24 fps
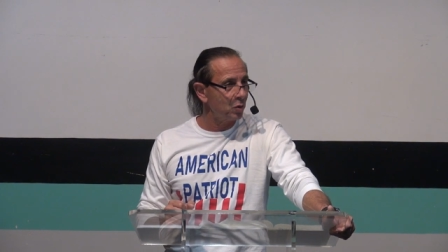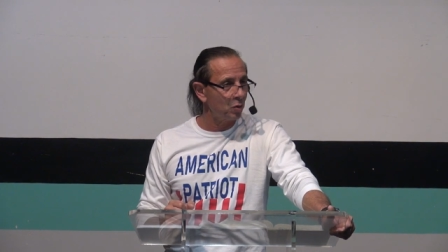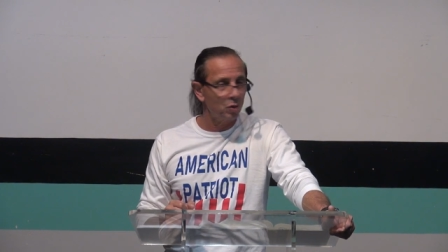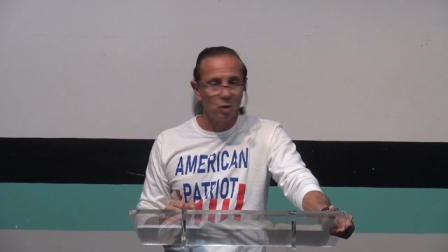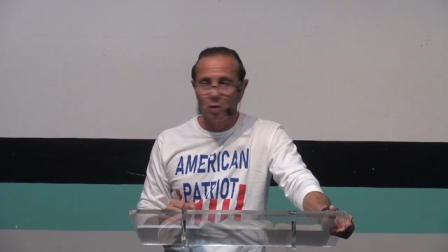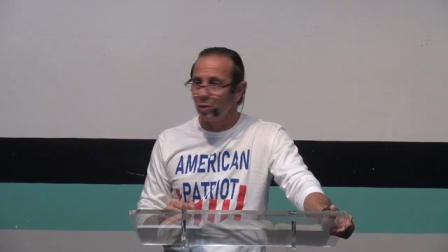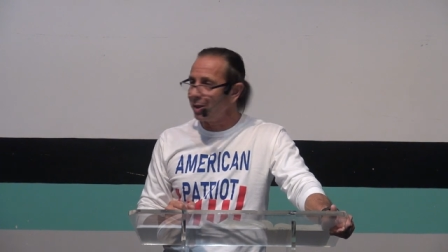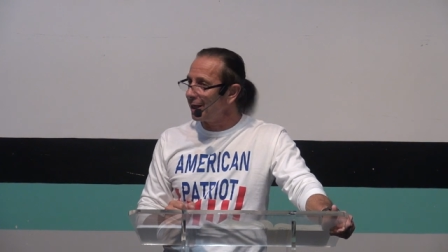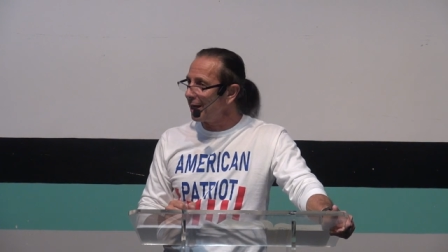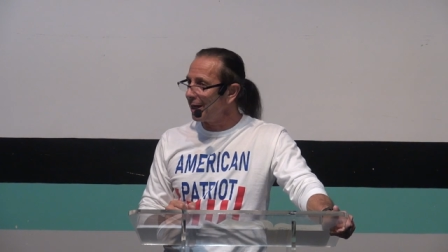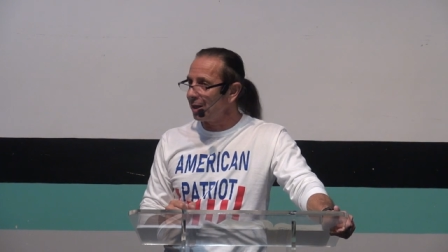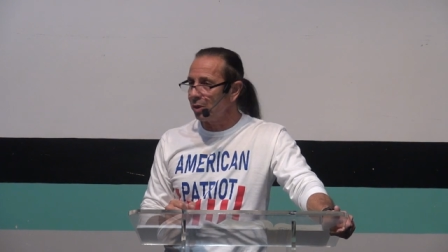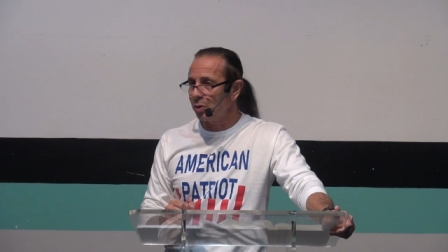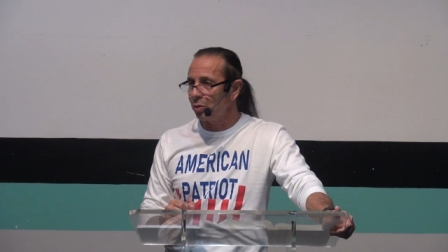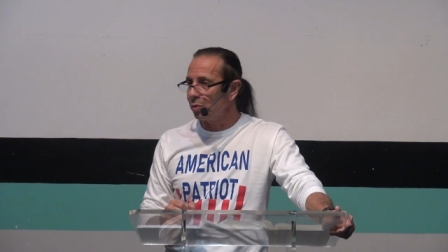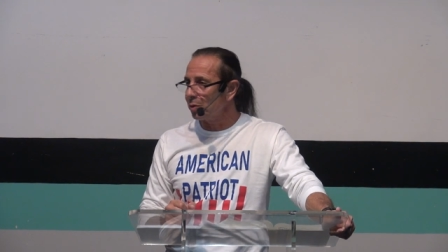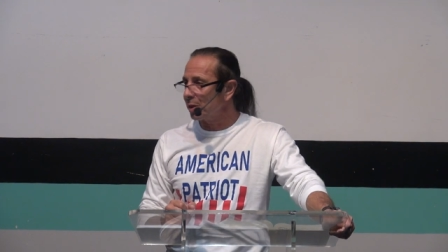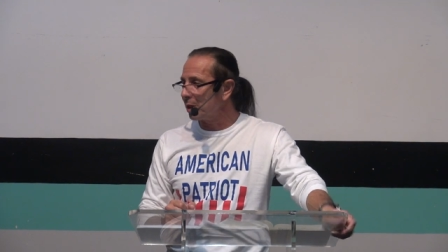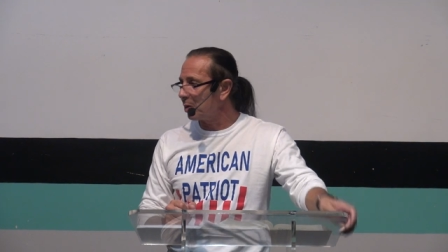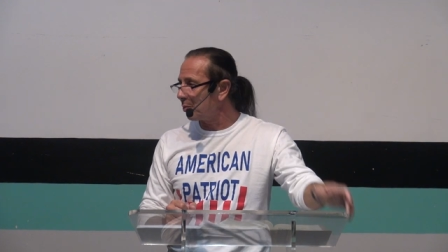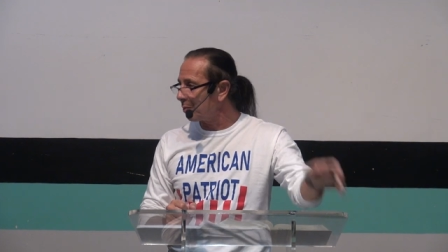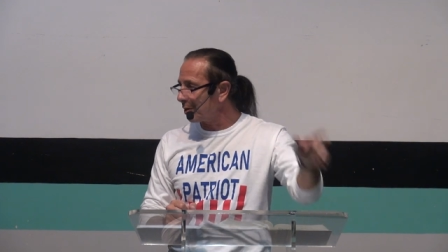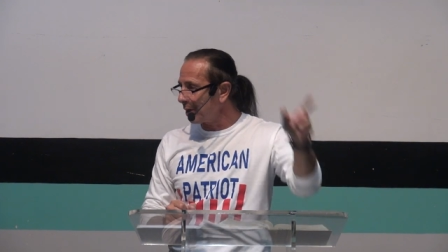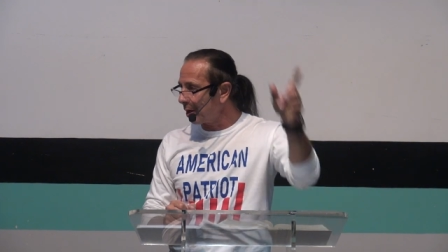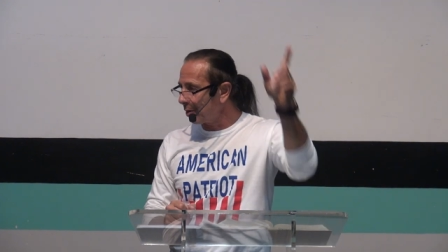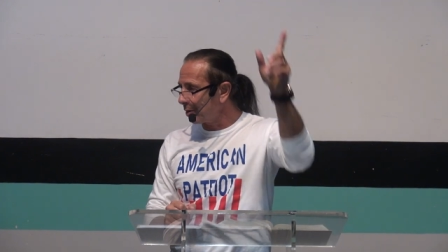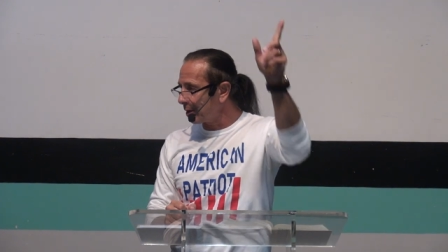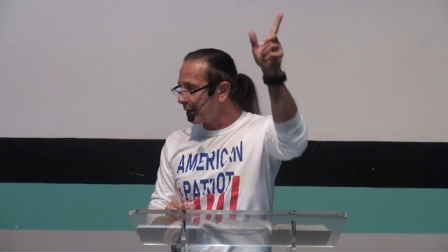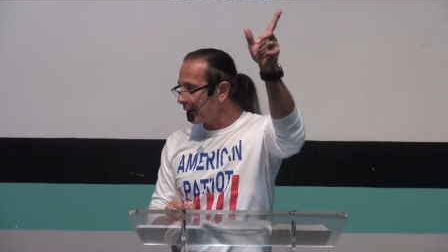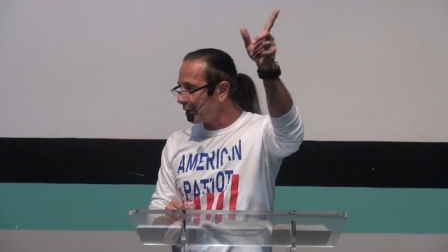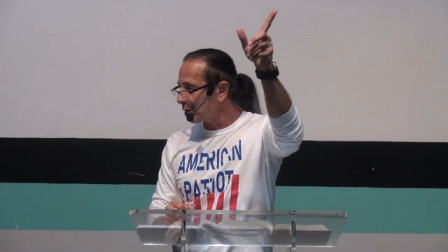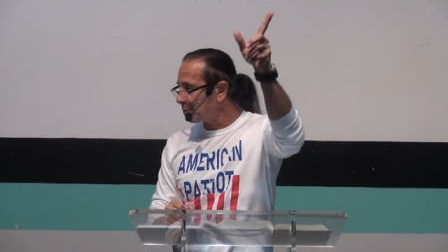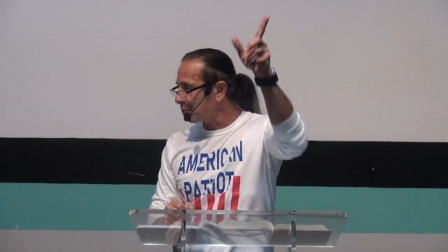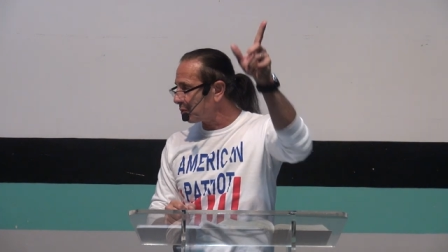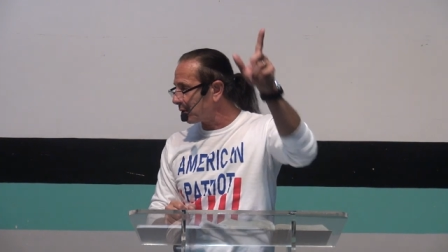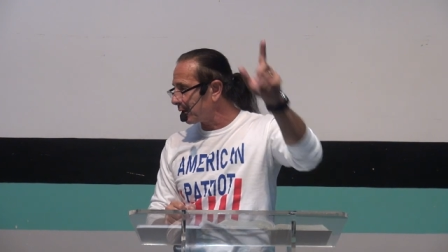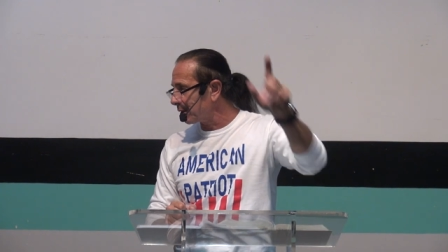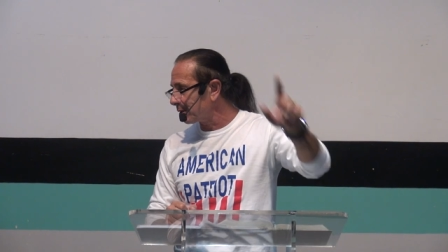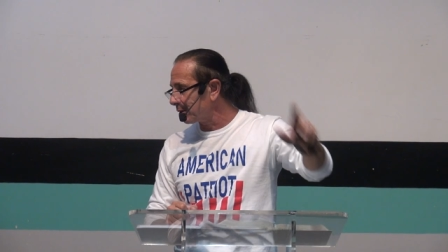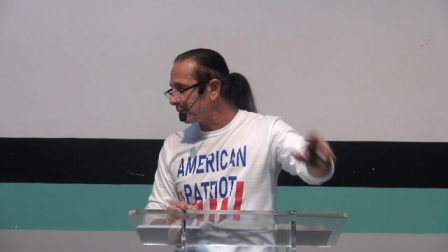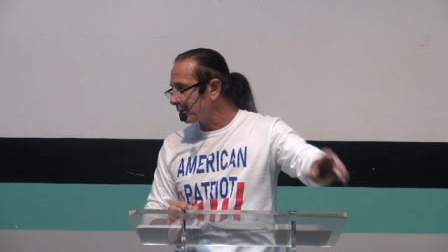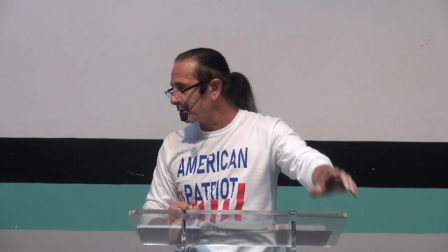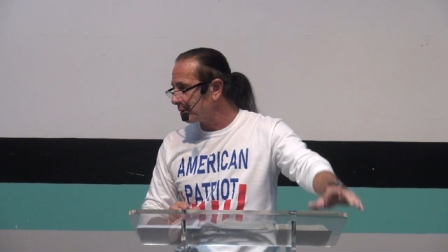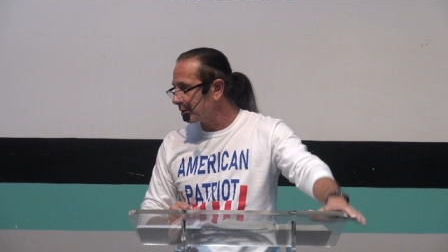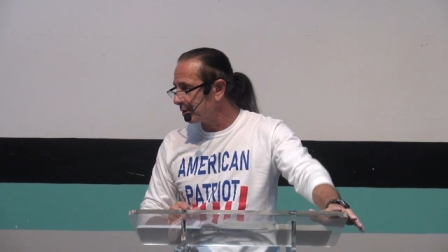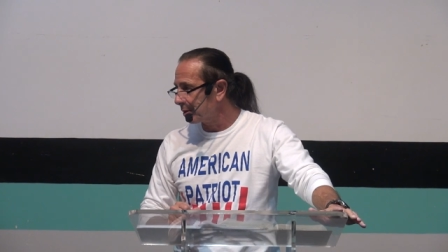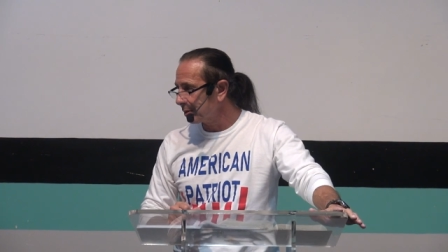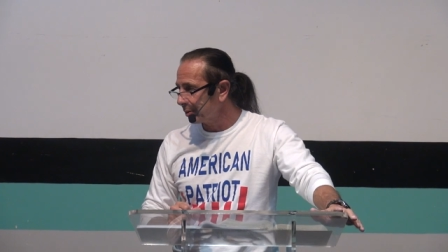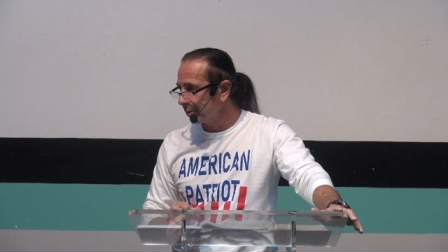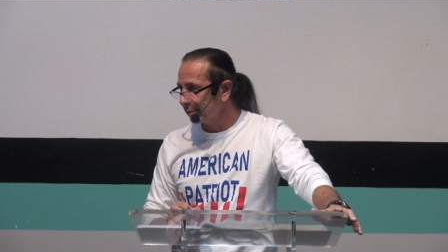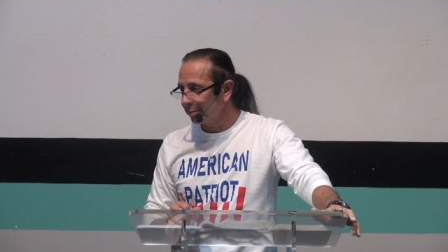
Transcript: and you can't do that without God's presence.